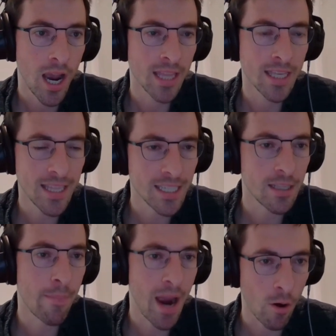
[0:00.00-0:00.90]
I think that's
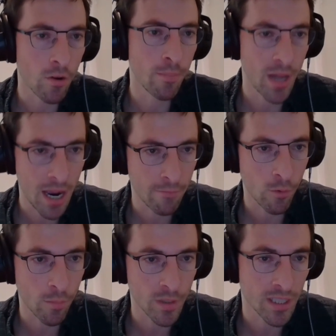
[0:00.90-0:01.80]
the power of the
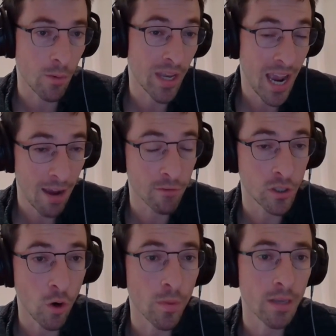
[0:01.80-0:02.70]
platform is that we have
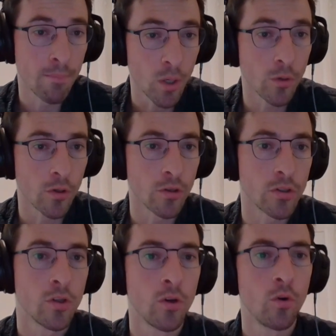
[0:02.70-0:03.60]
so many
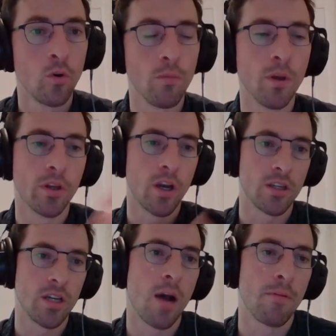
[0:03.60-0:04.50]
builders who are building on
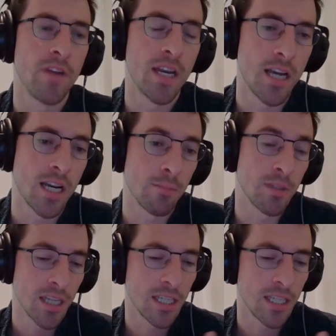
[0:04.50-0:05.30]
top of NetDocuments.